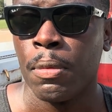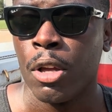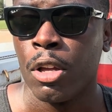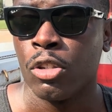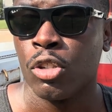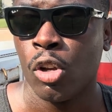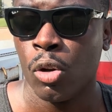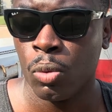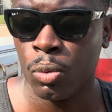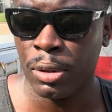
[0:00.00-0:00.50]

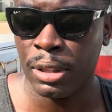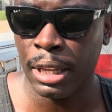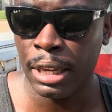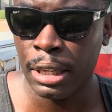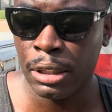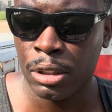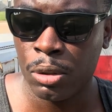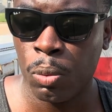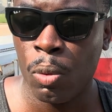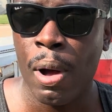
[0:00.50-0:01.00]
So
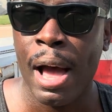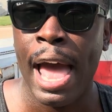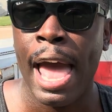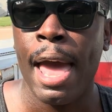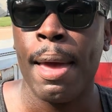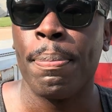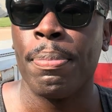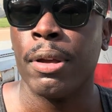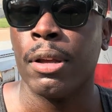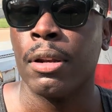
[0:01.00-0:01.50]
this will
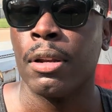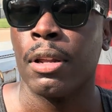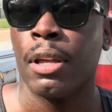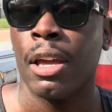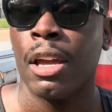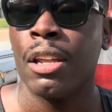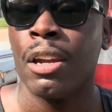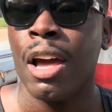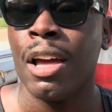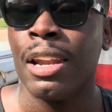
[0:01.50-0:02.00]
happen
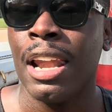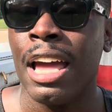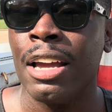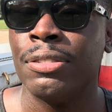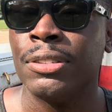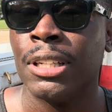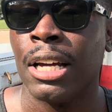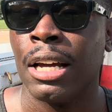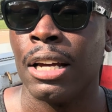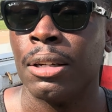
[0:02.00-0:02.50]
in our
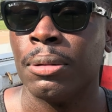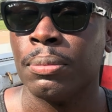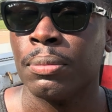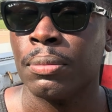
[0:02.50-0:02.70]
lifetime.